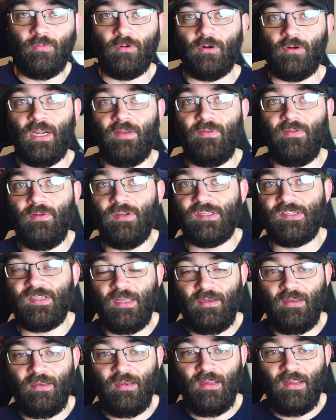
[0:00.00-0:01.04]
or have you
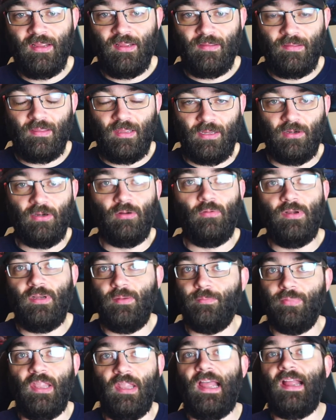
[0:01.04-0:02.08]
decided that you're going to
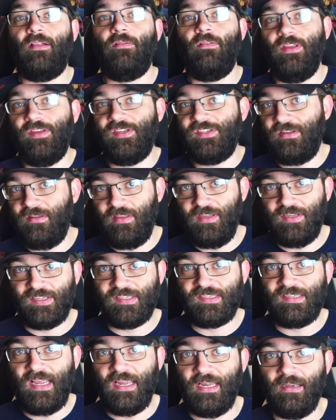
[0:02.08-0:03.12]
blacklist this
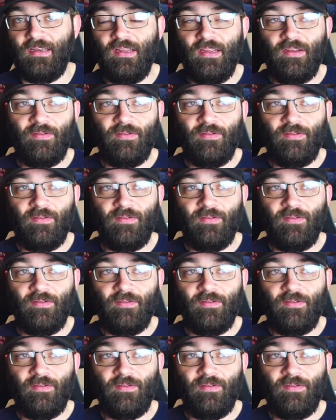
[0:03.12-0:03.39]
site?